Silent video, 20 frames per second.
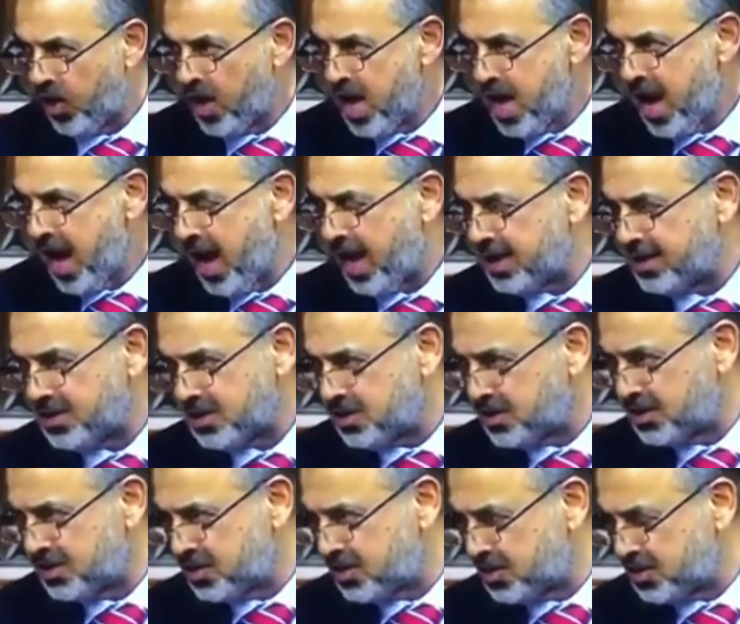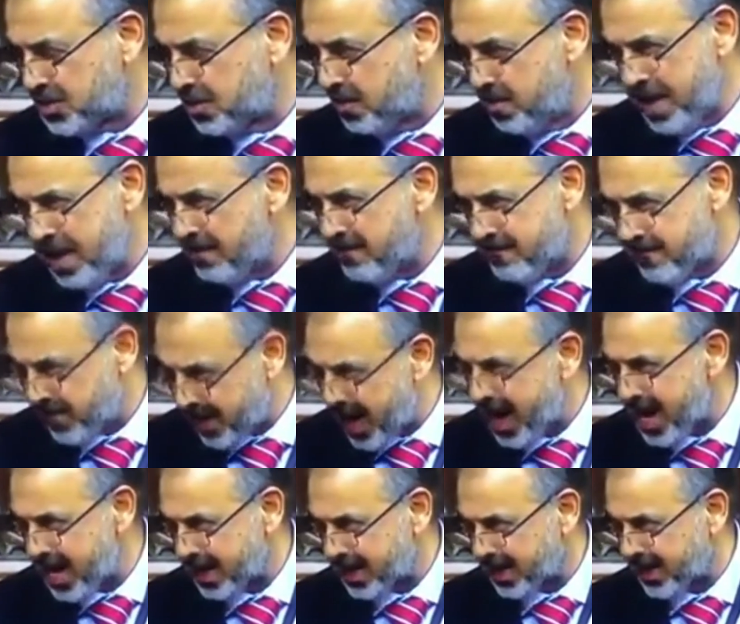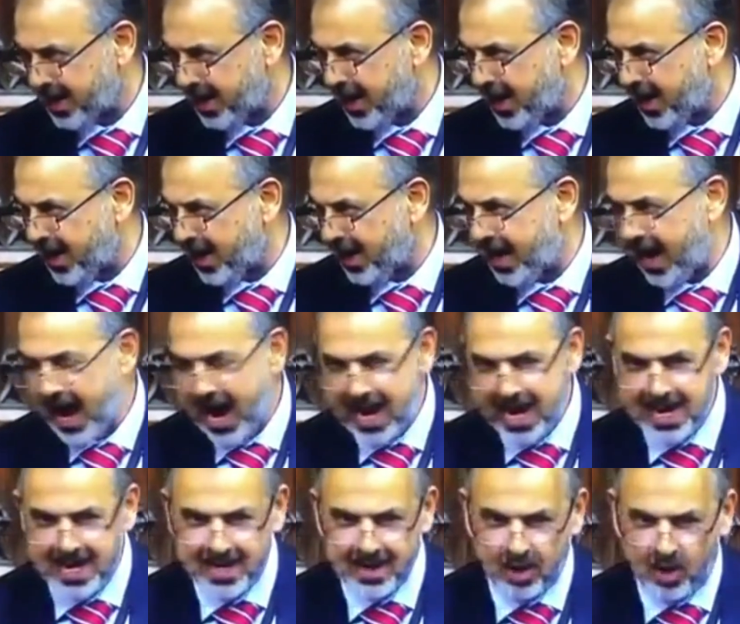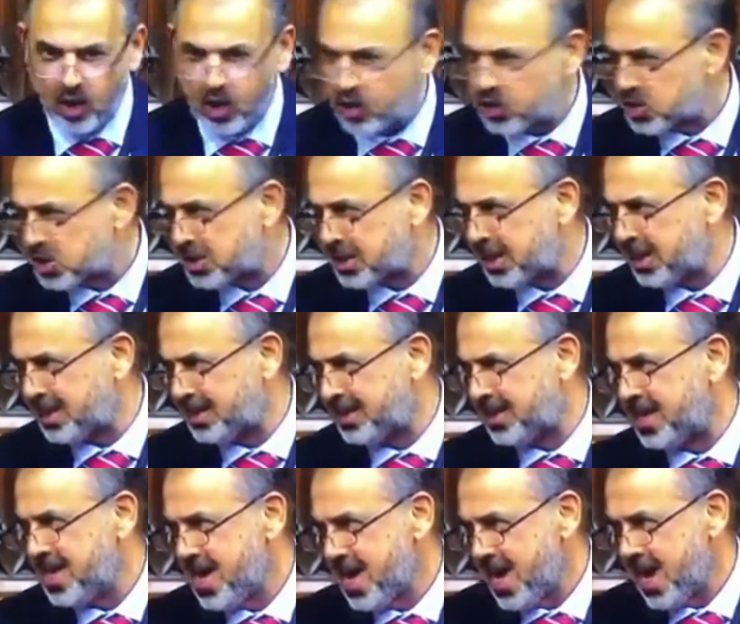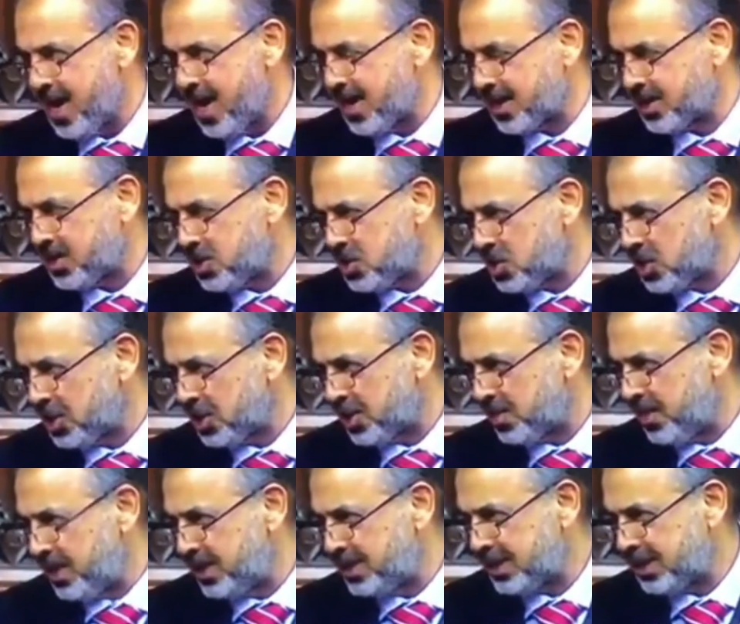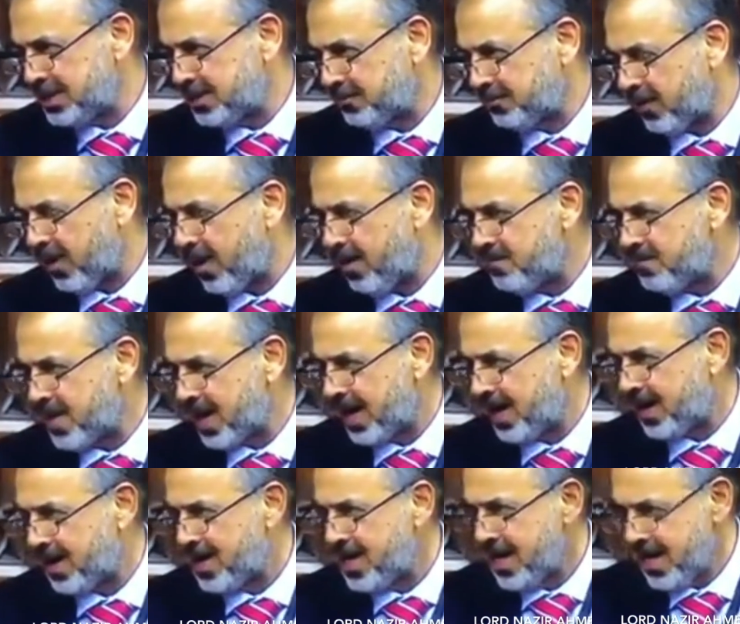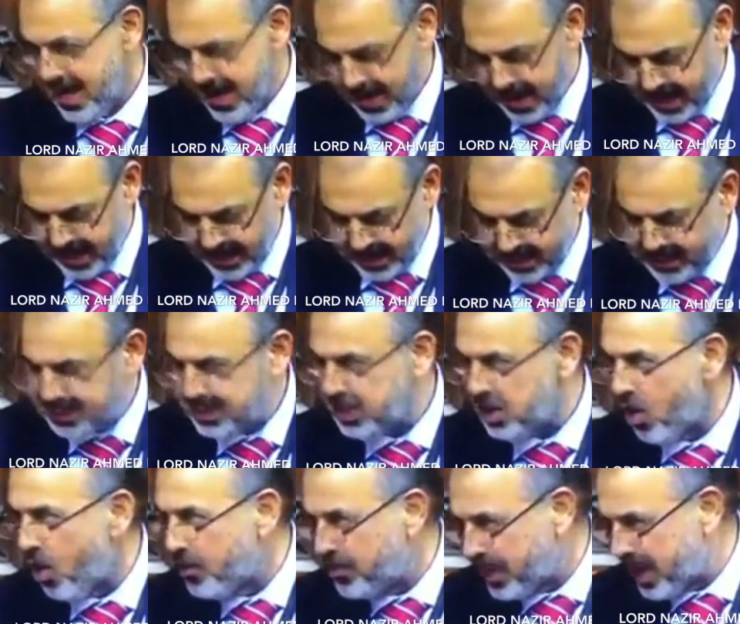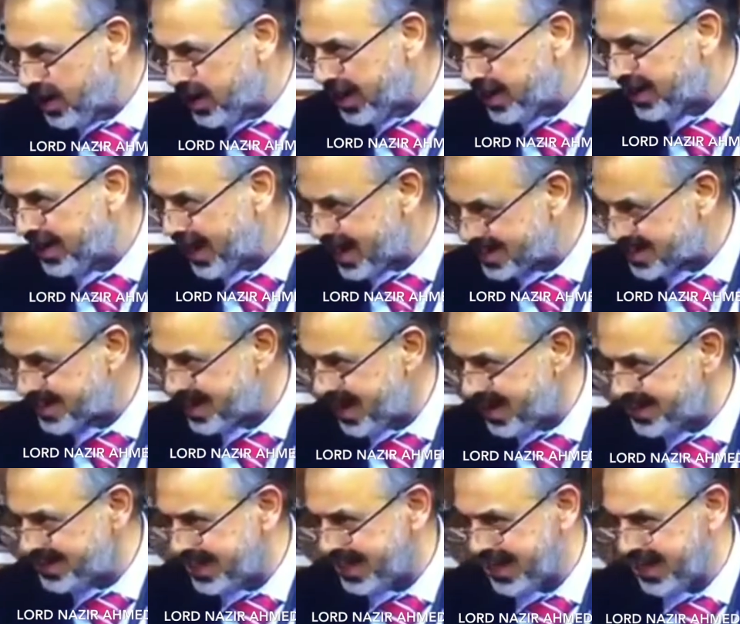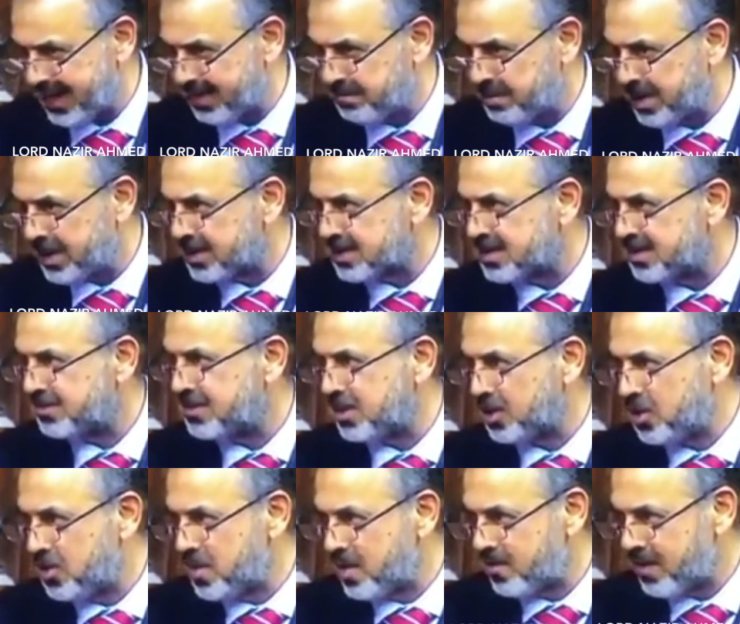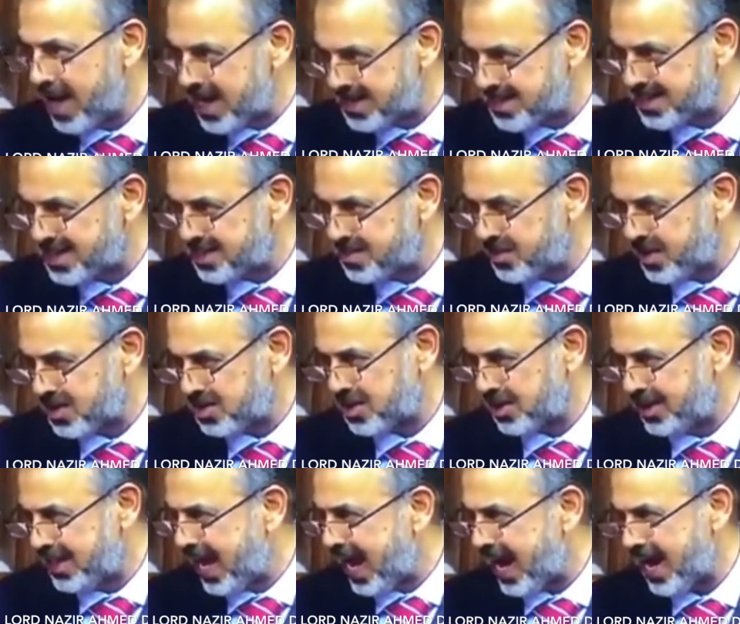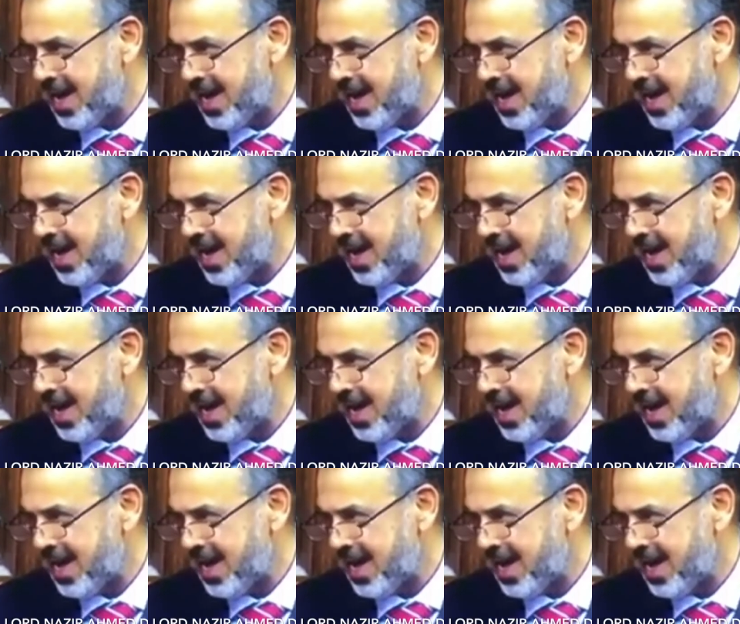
Uh, to be frank, uh, I hosted uh, Christian communities from uh, uh, Ethiopia last night here because of the human rights situation there.